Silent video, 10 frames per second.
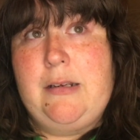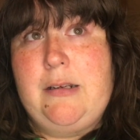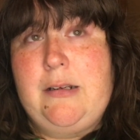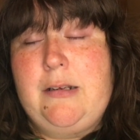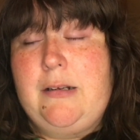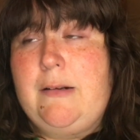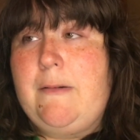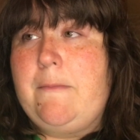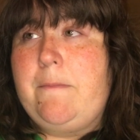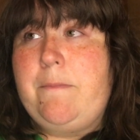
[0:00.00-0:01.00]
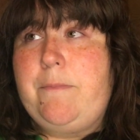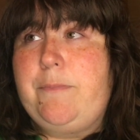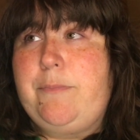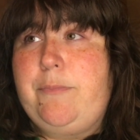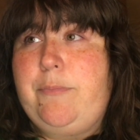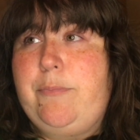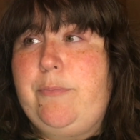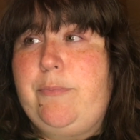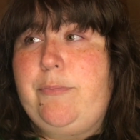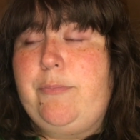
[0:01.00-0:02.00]

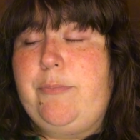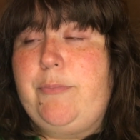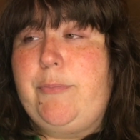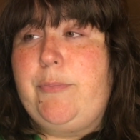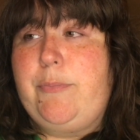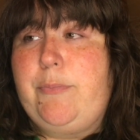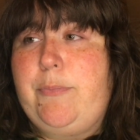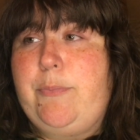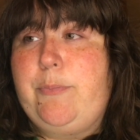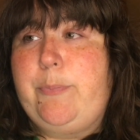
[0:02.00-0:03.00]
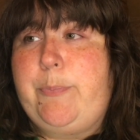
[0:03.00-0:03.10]
Nobody speaks.